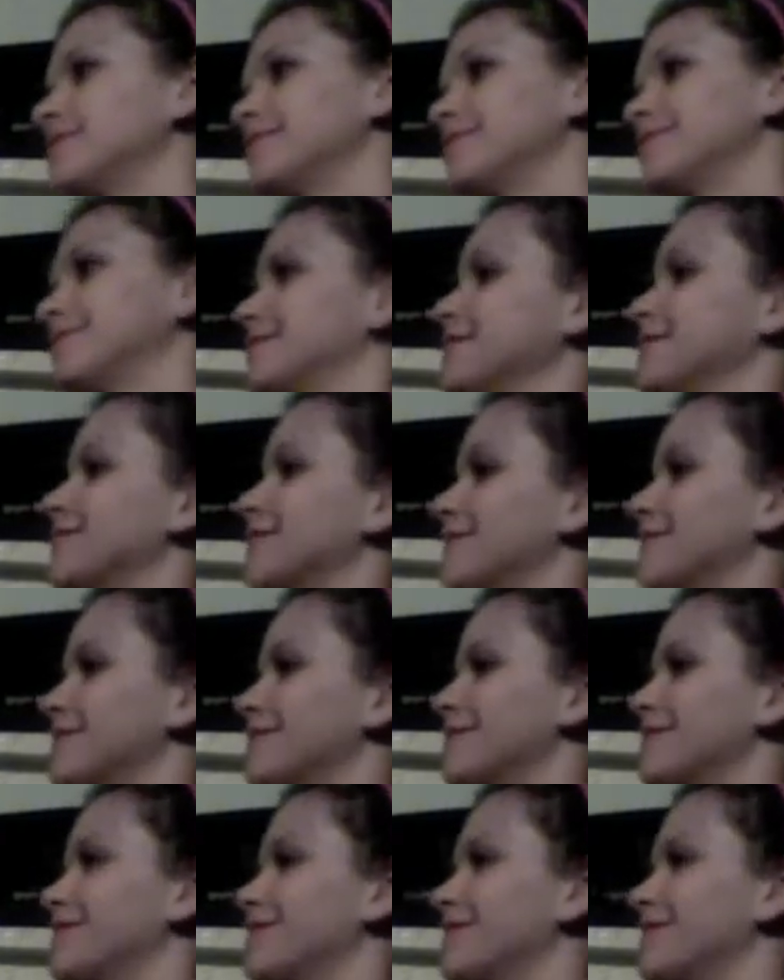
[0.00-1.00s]

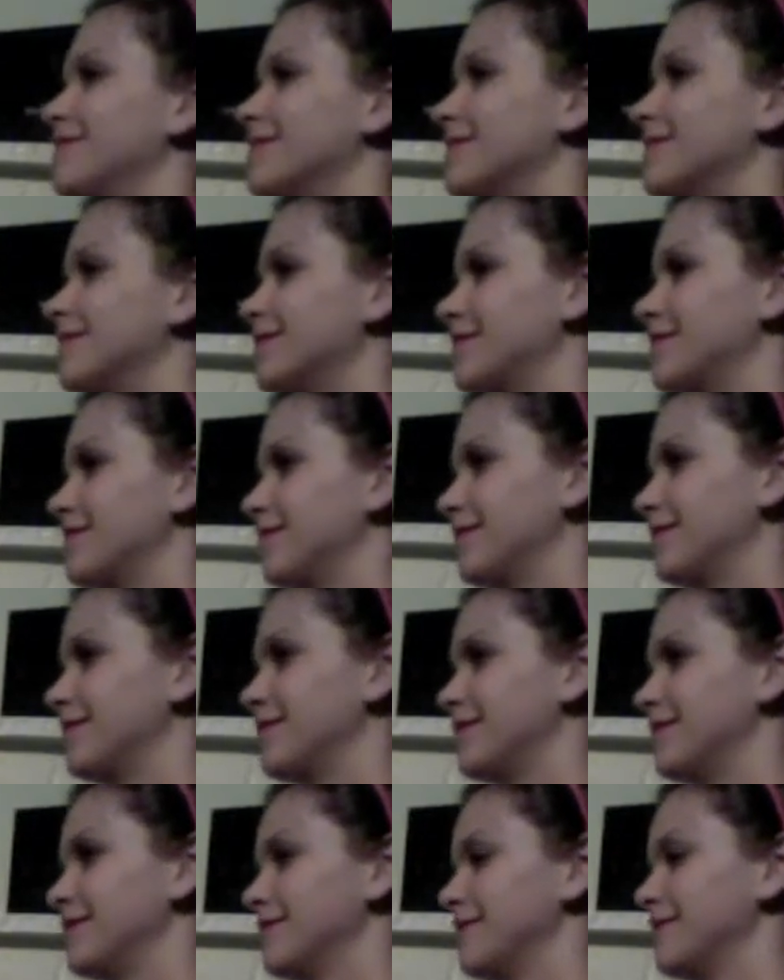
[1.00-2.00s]

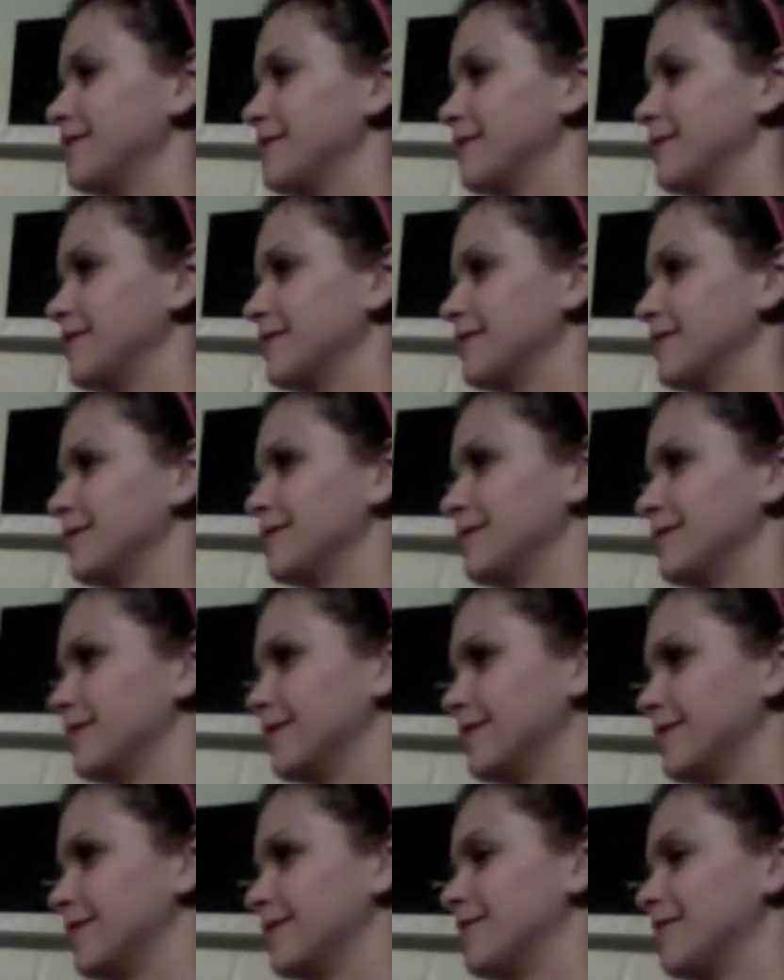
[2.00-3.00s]

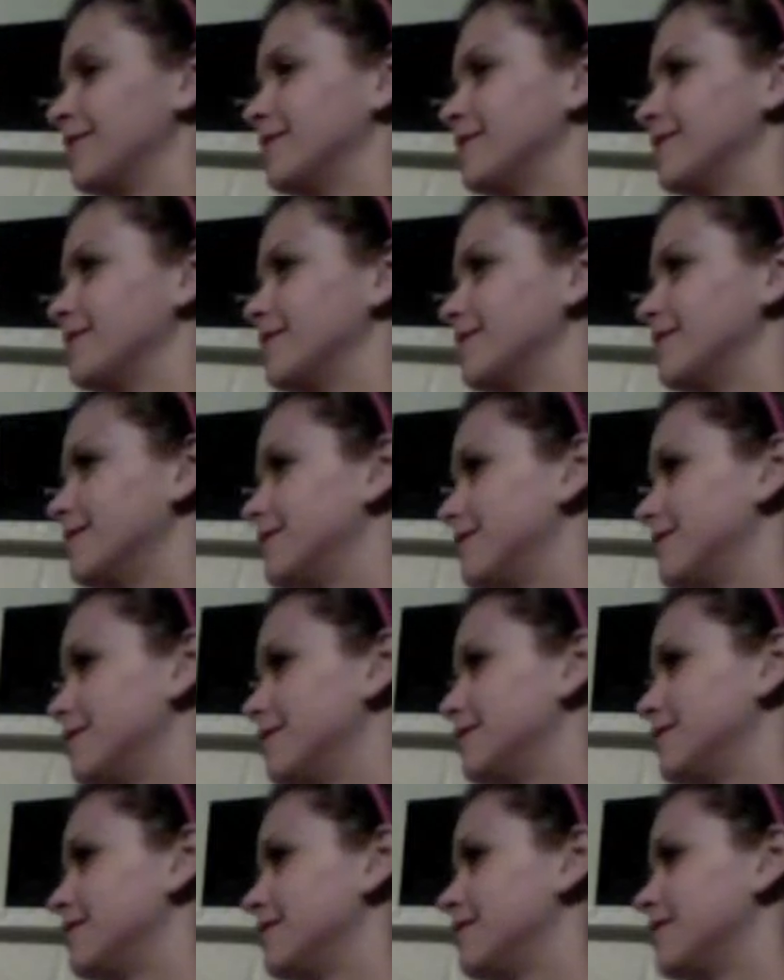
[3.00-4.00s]

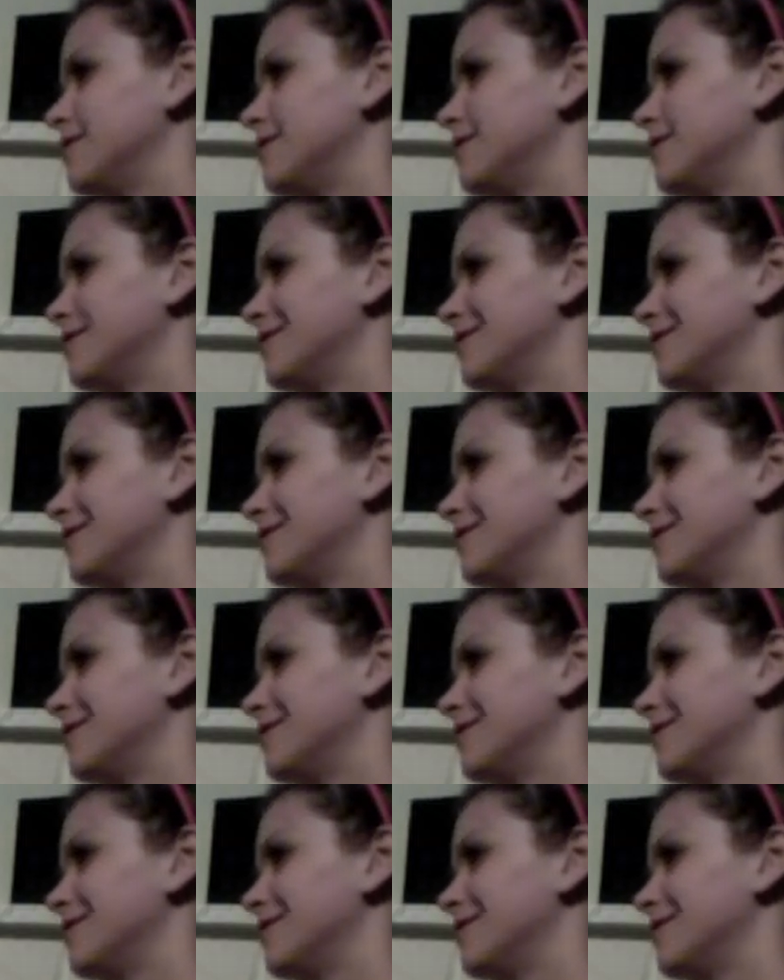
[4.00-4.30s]
No one is speaking in this clip.